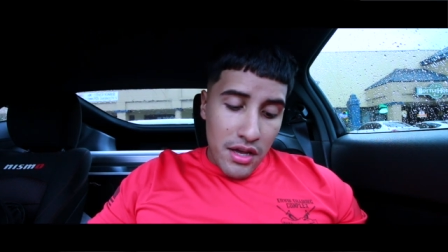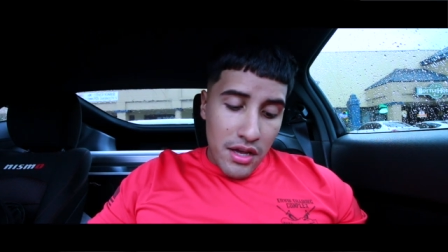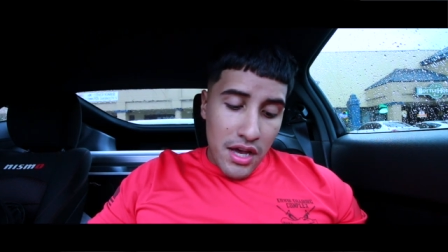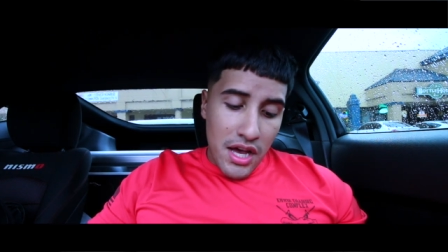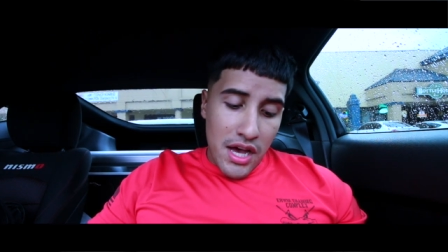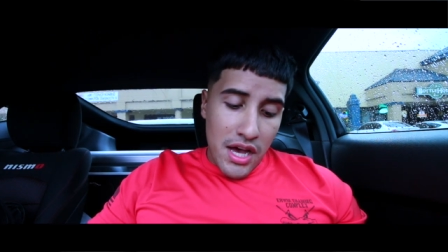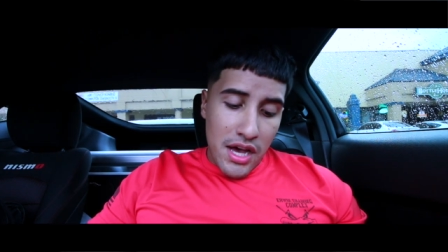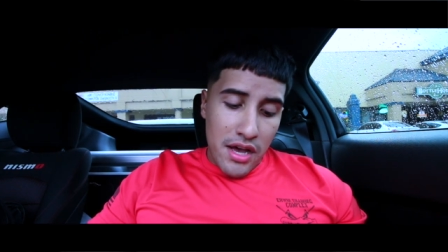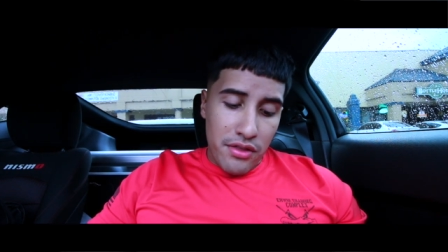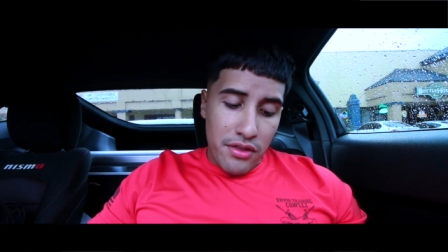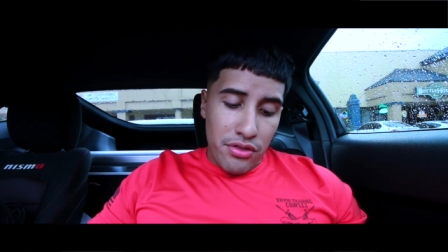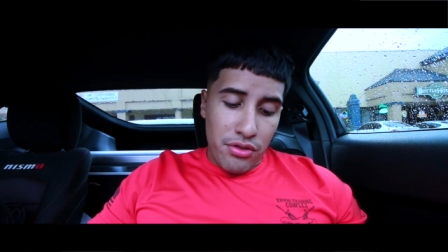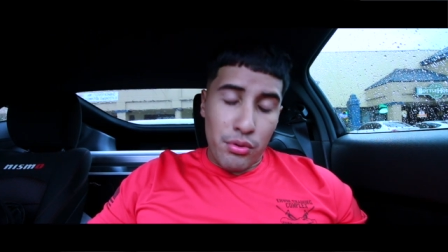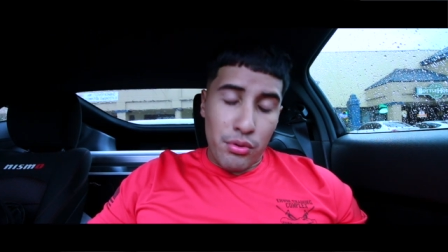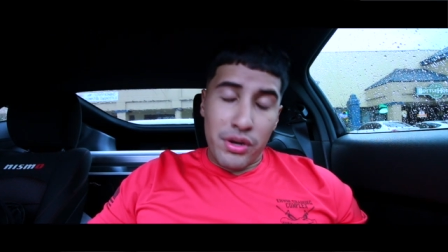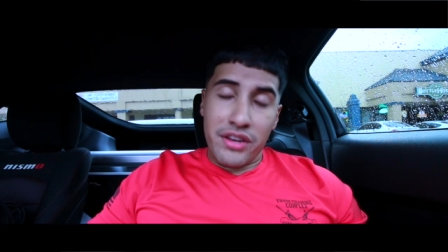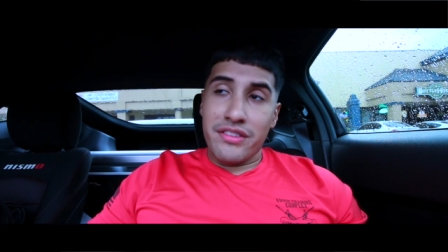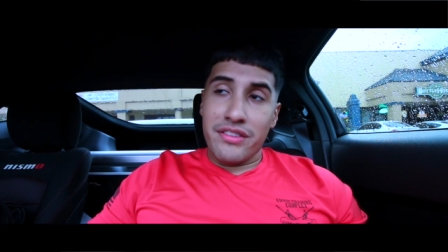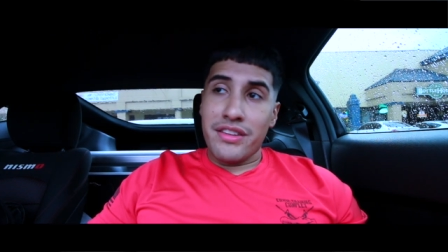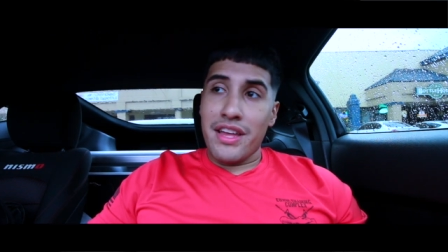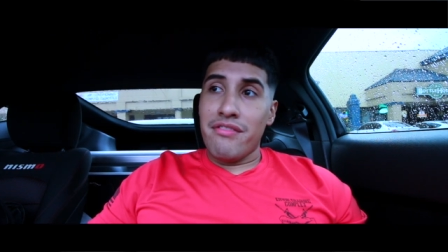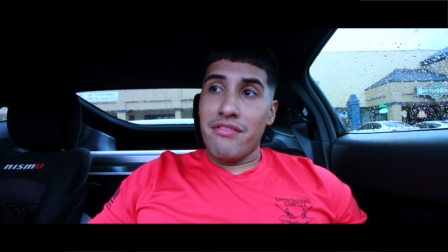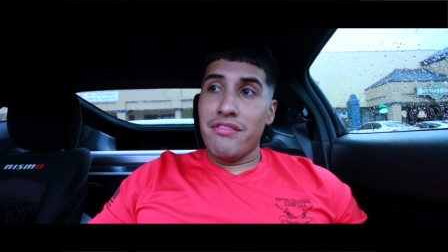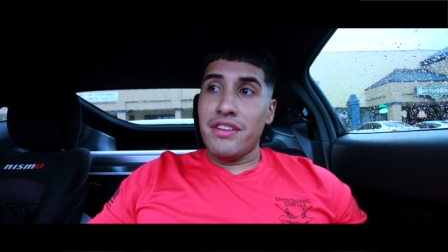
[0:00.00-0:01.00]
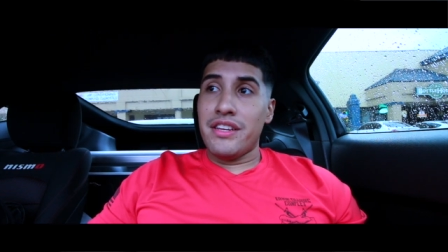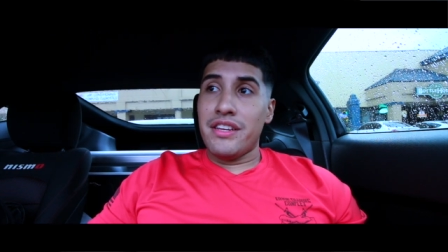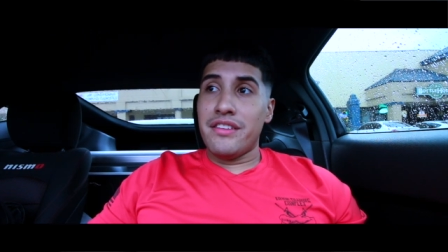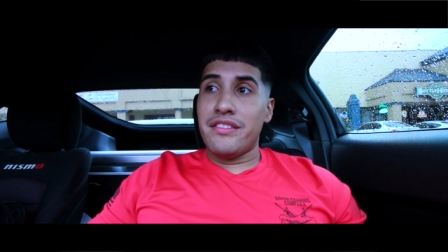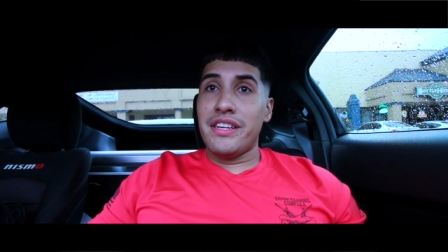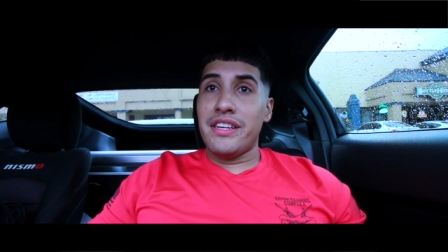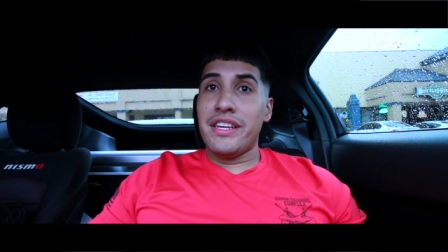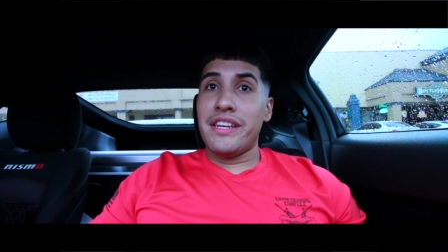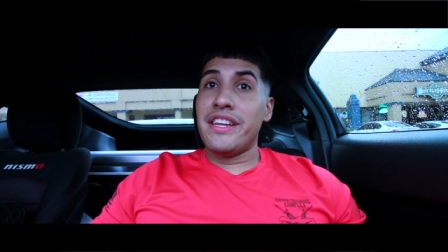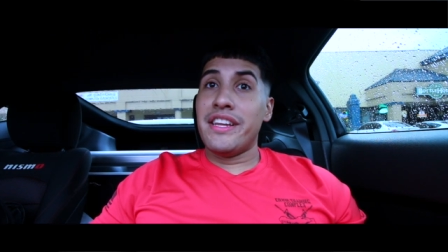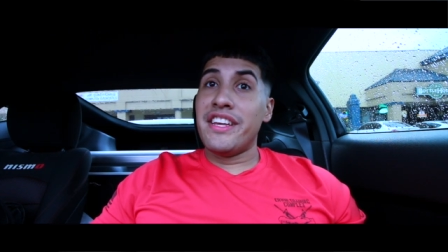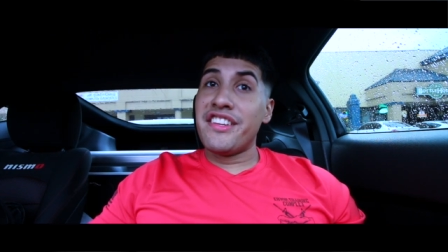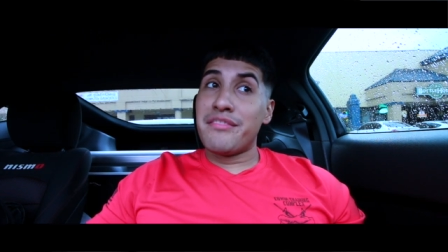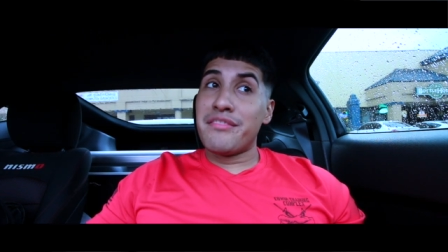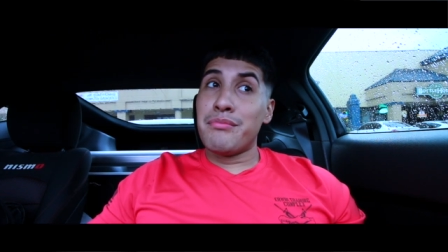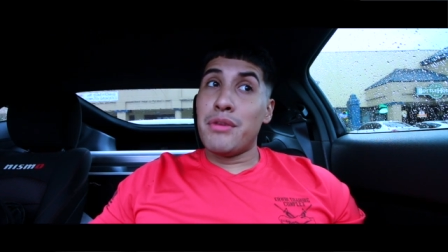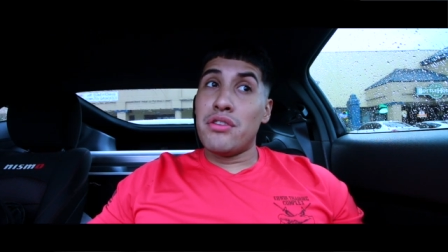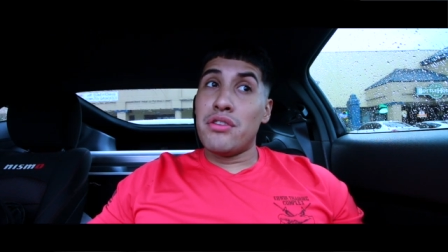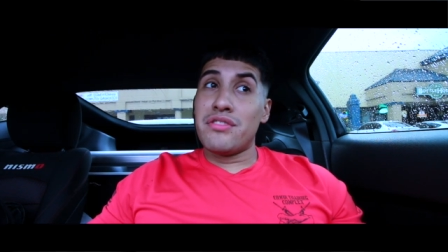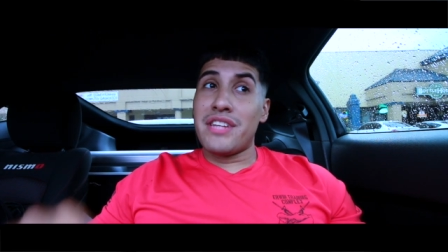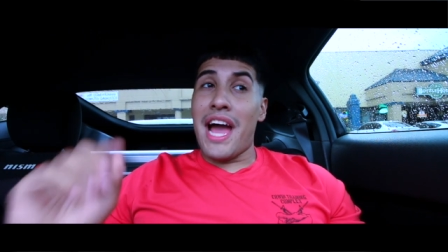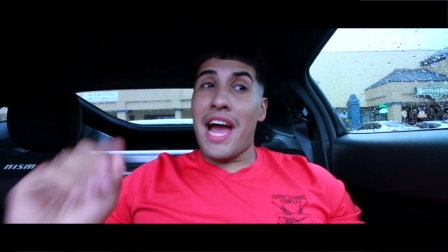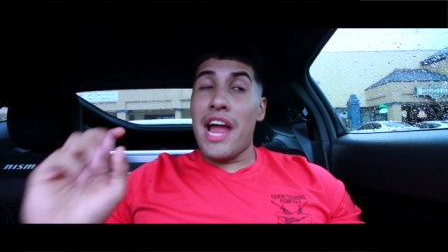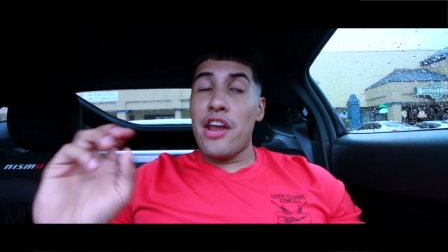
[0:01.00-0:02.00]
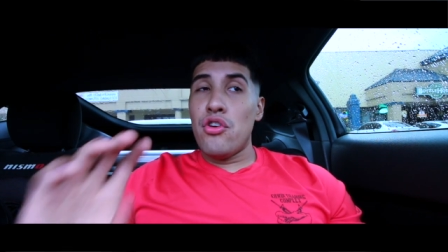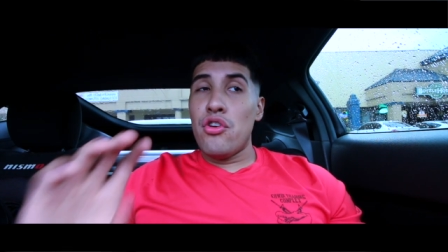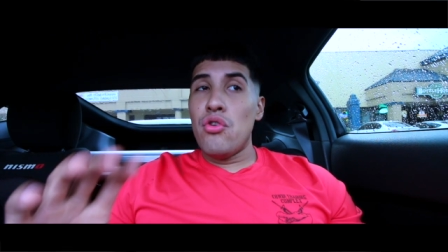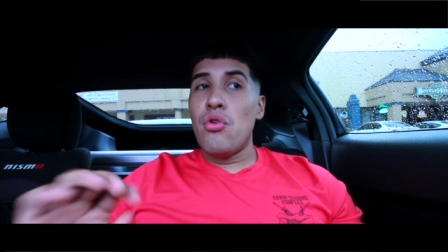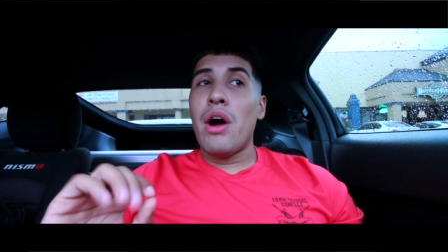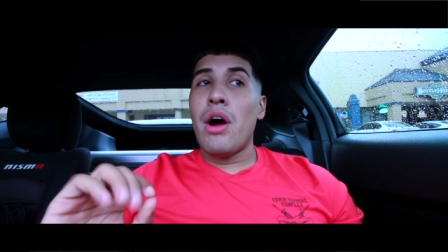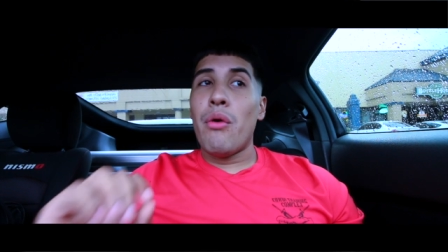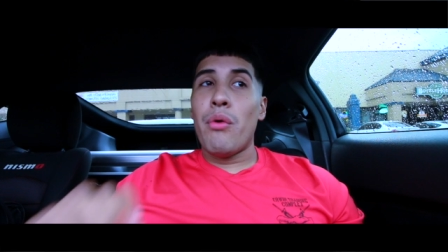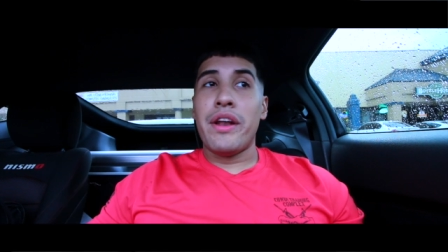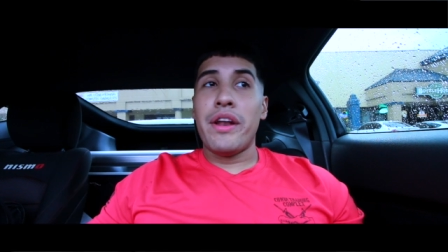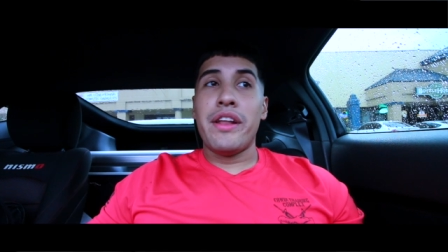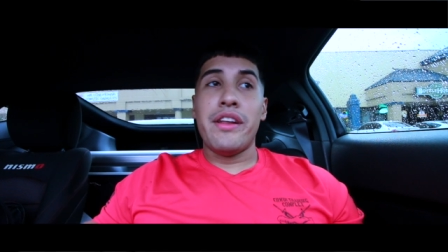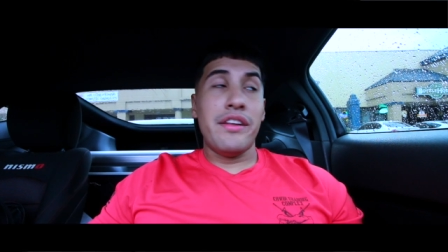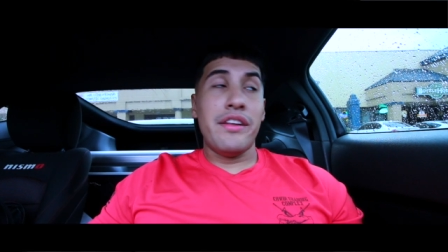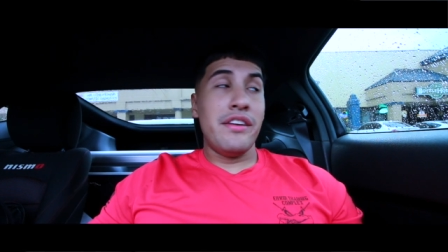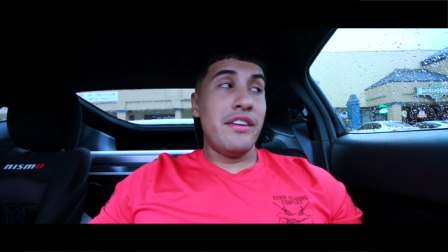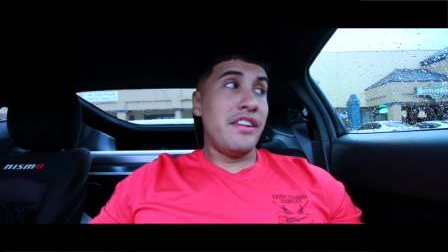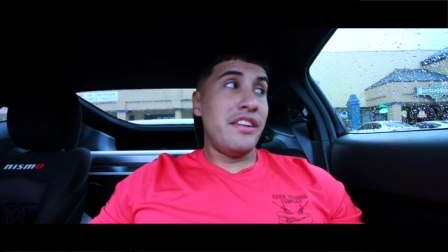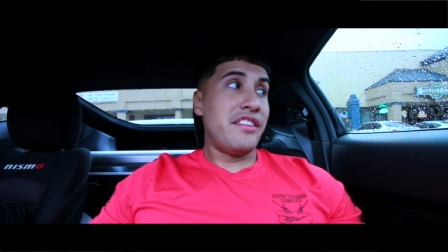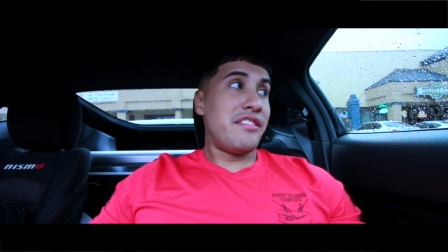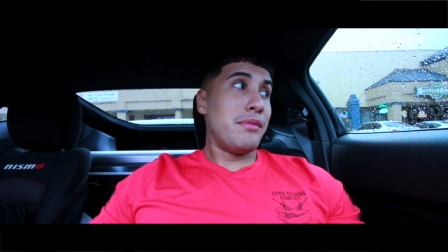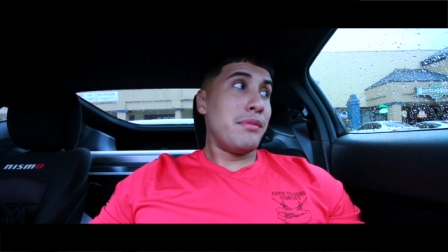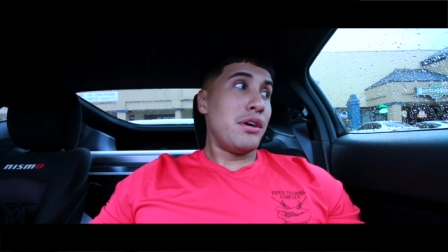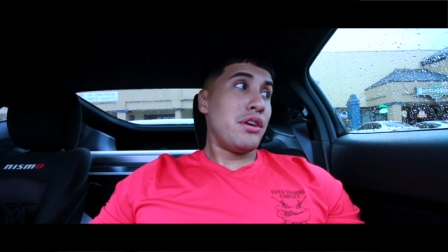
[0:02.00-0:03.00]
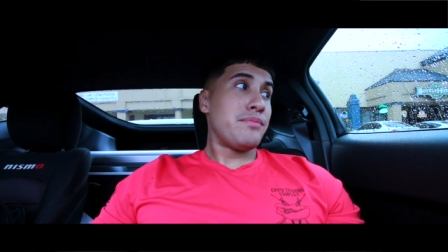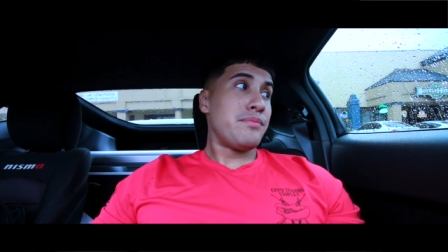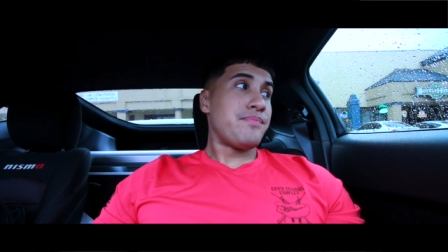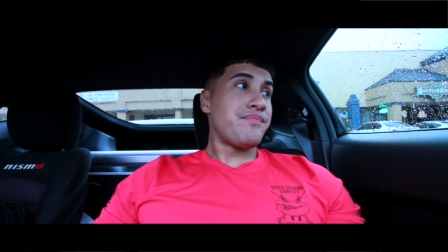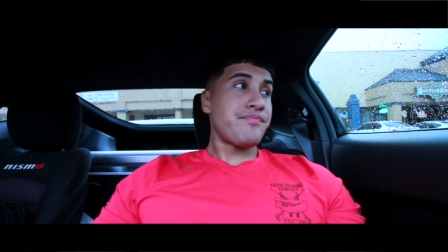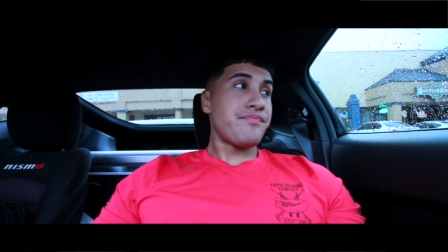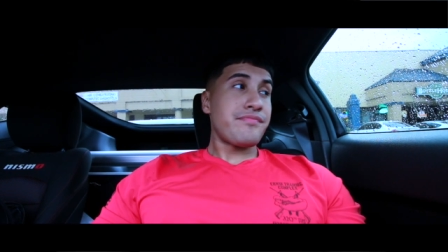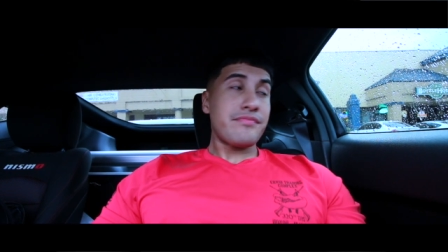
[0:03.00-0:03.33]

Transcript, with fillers: uh, 370Z Nismos. I knew I wanted a Nismo,